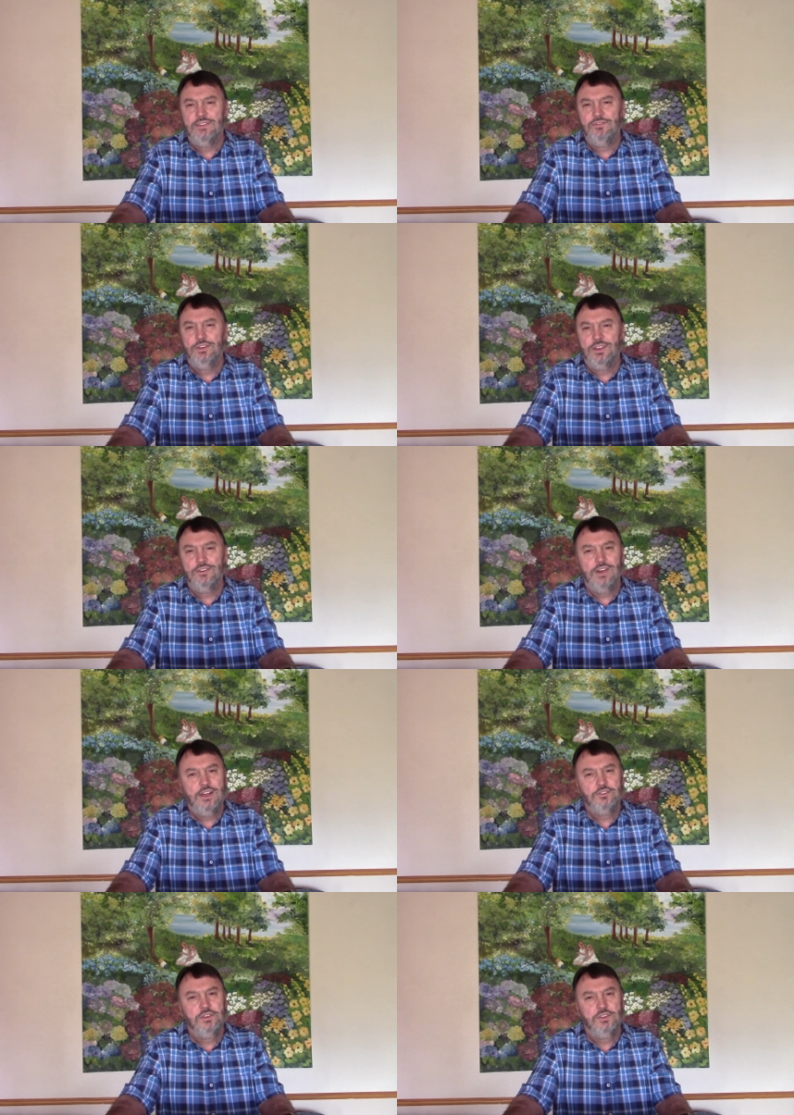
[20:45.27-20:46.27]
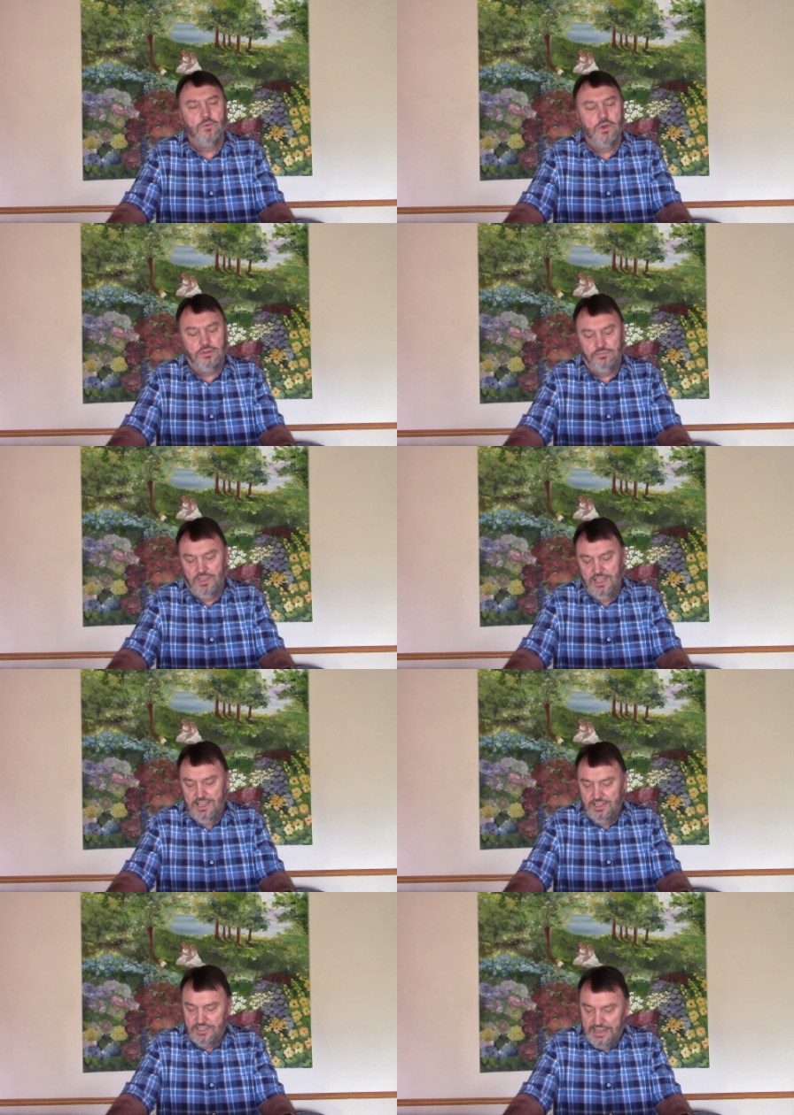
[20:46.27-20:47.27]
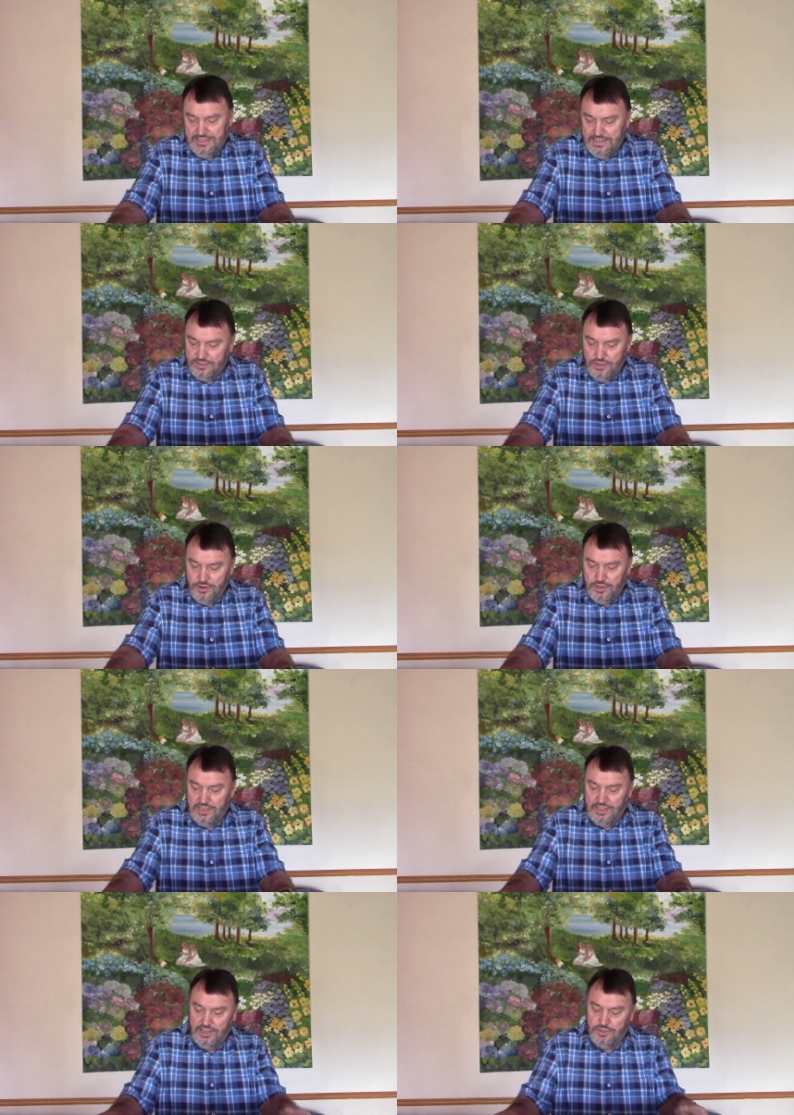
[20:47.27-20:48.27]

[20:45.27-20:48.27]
If you look around you in the world, Satan is so good at that.